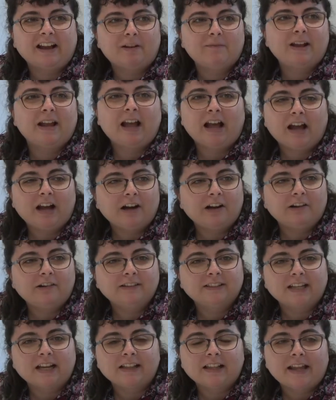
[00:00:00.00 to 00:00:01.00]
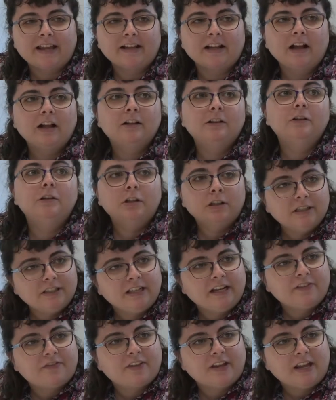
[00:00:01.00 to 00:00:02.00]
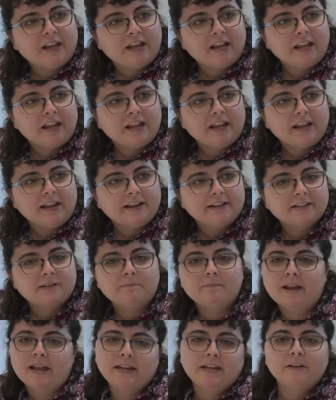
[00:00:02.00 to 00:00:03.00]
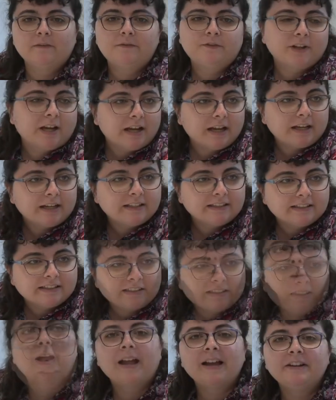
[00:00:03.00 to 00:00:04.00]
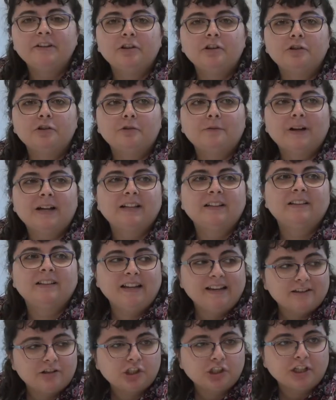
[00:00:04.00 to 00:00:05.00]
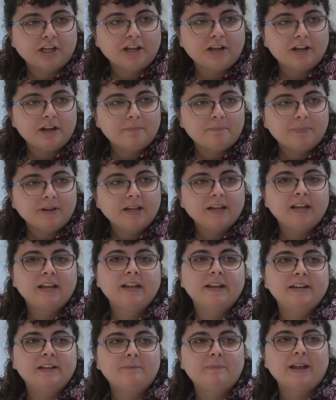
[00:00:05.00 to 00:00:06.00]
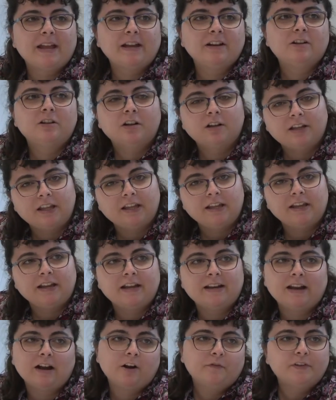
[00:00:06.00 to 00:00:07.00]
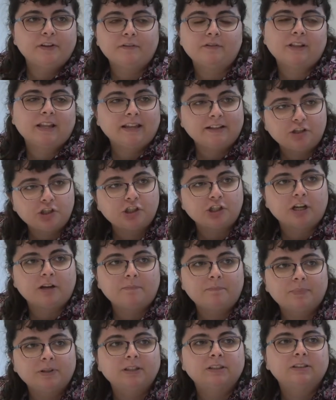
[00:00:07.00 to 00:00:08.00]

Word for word: out of my house, I like learning things, making friends. I do leadership, independent cooking, and healthy relationship.